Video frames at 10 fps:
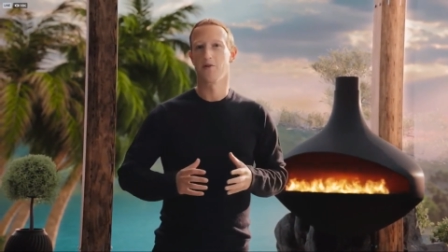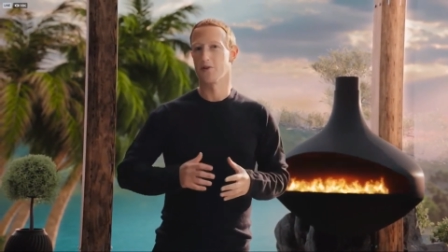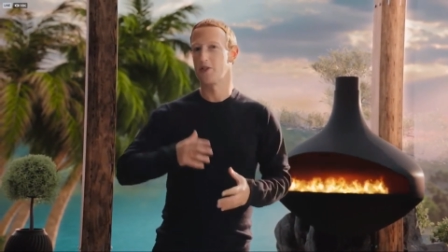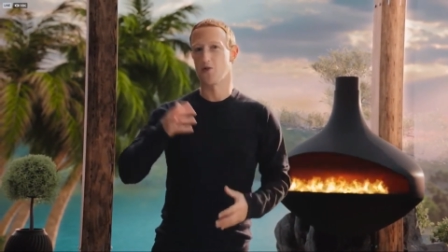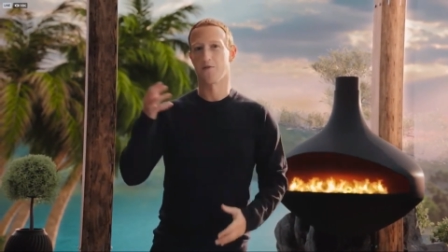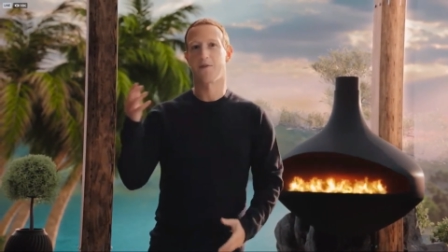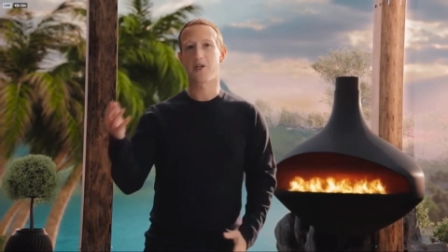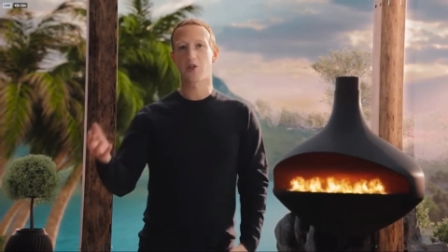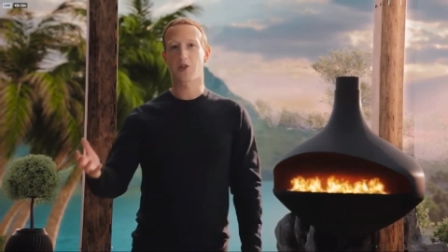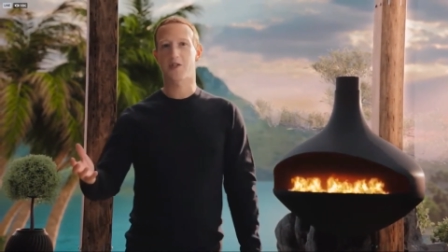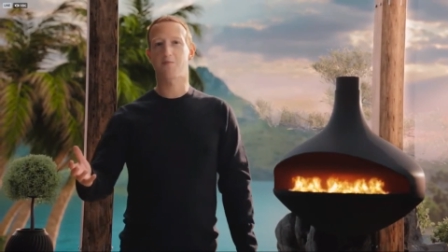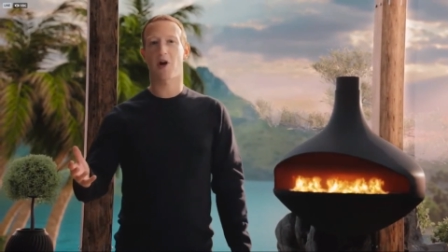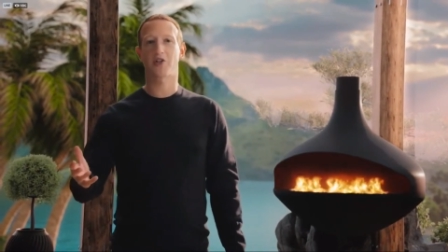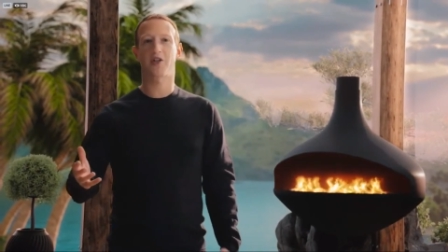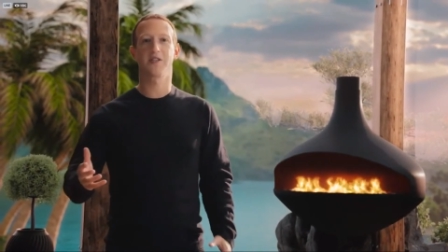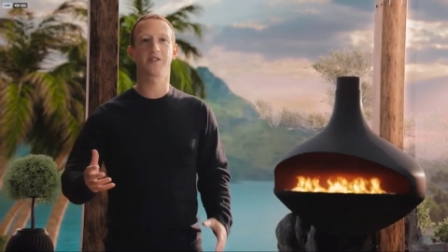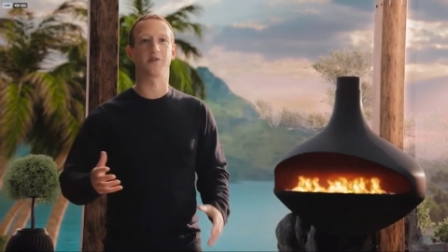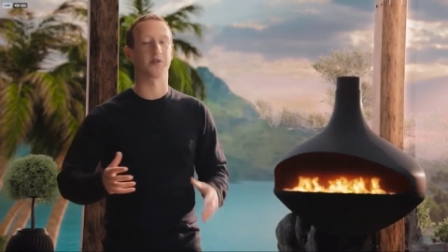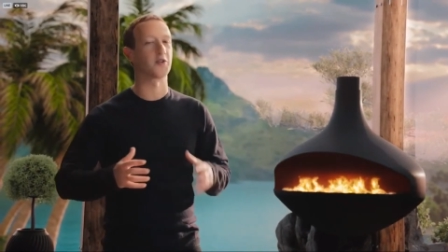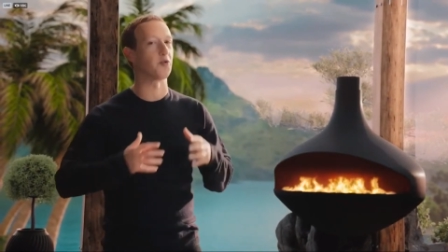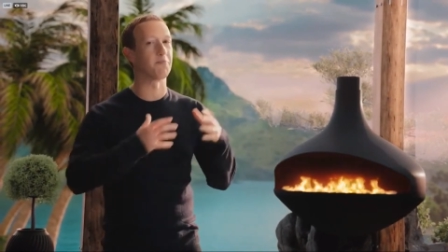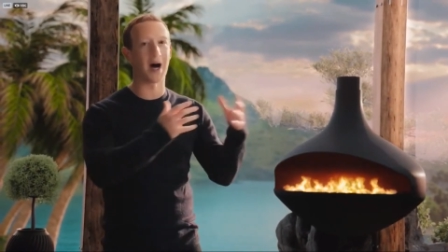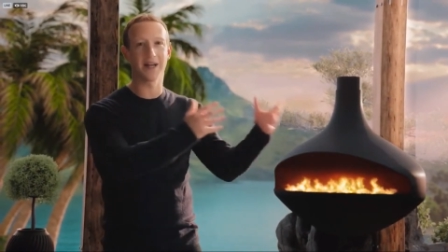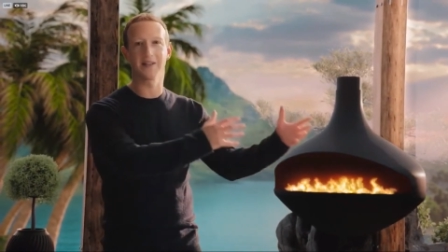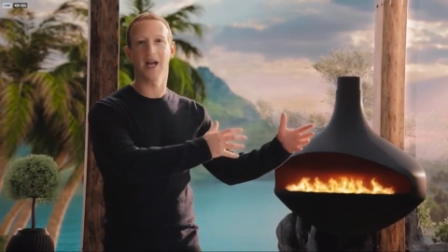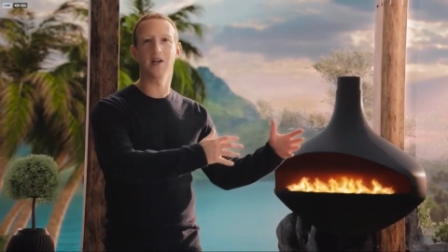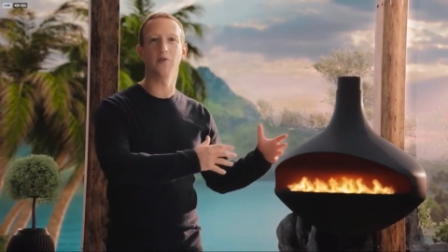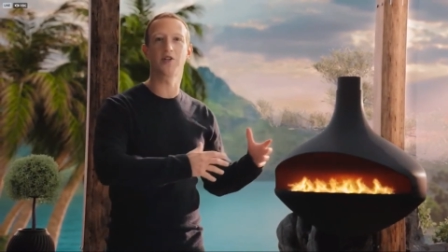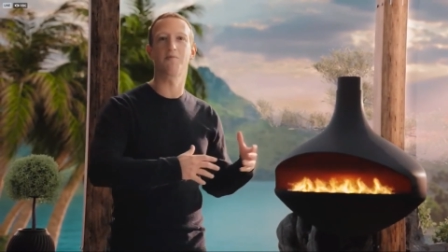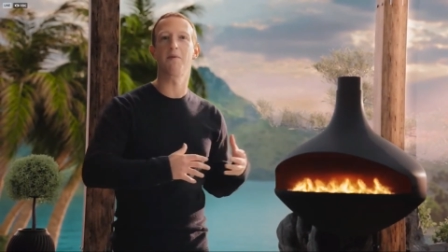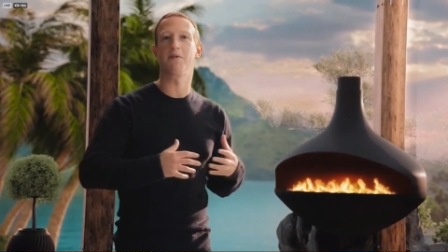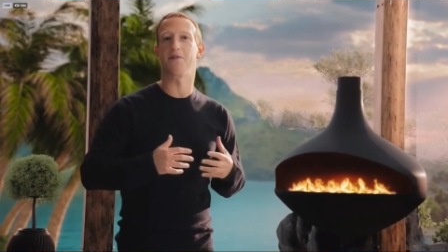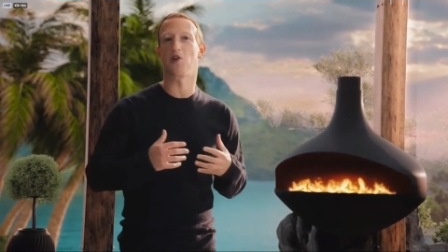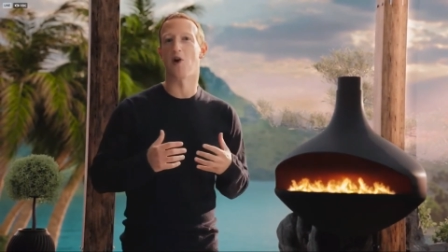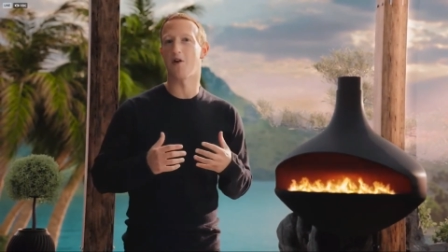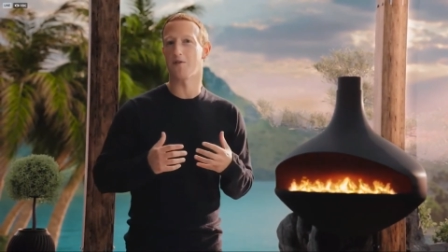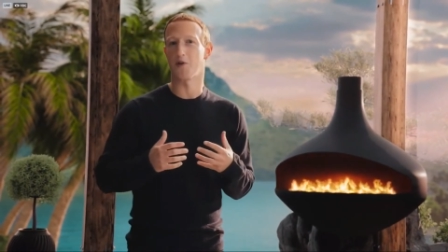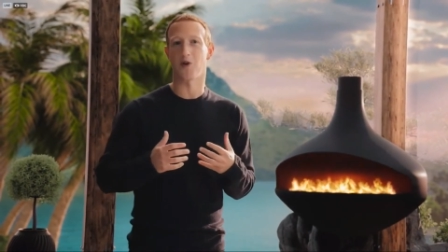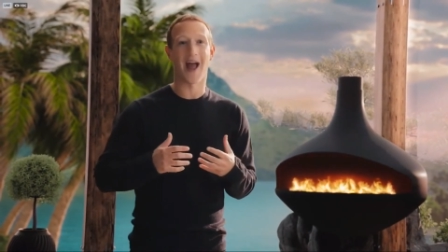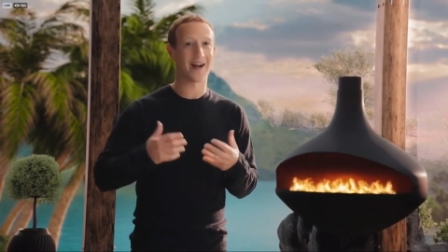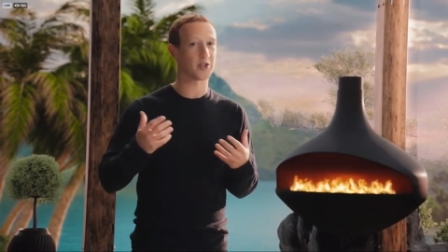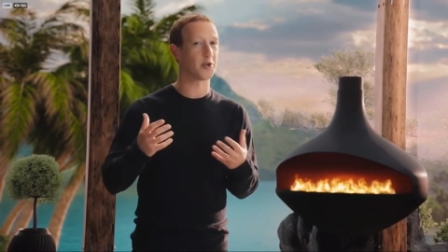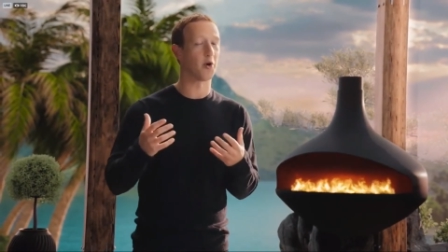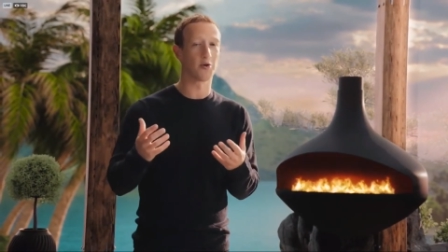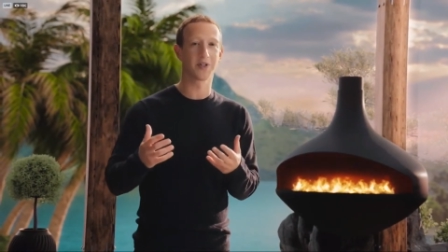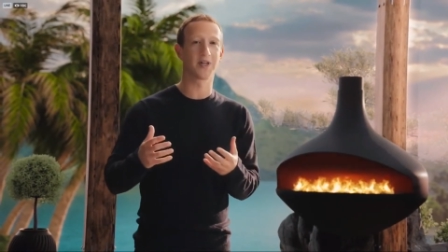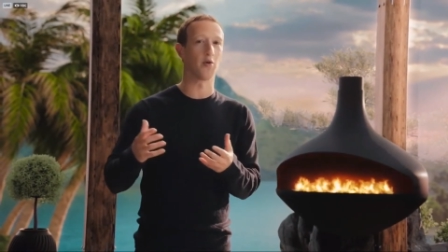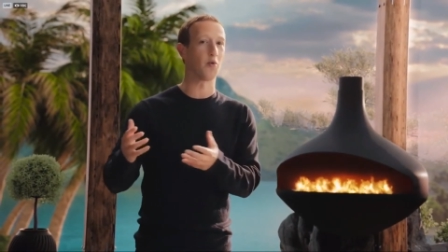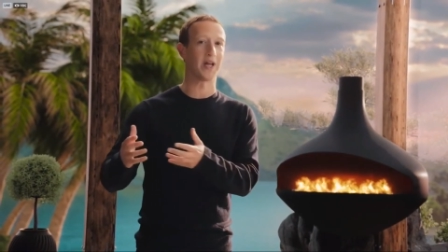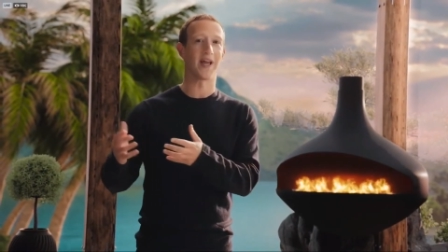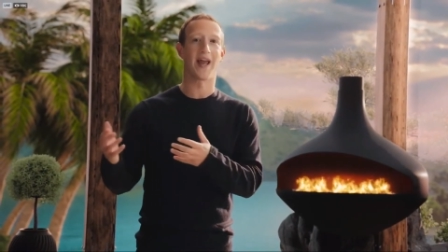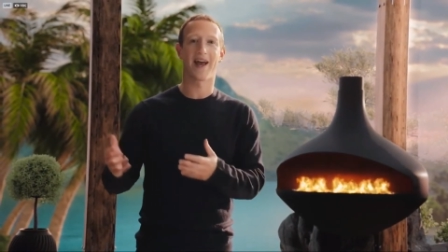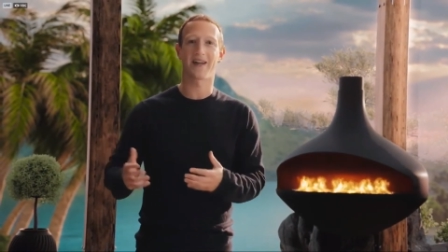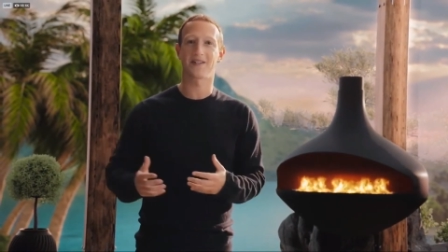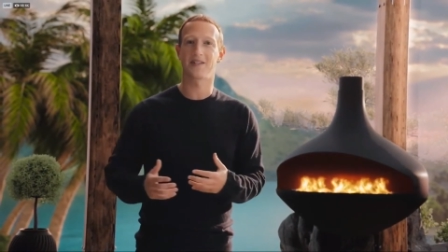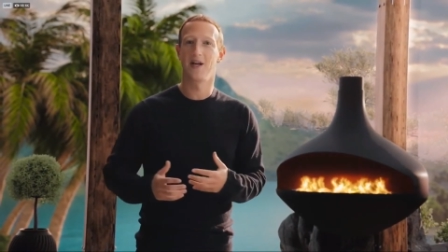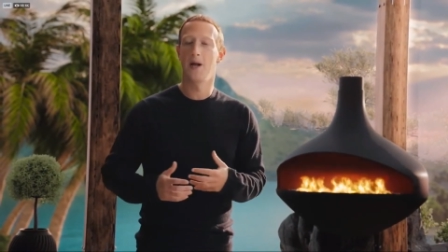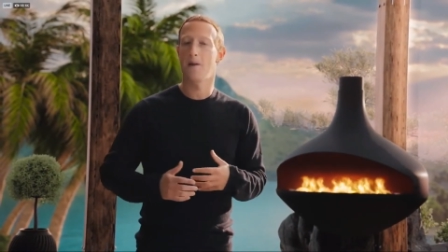You'll see their facial expressions, you'll see their body language, maybe figure out if they're actually holding a winning hand,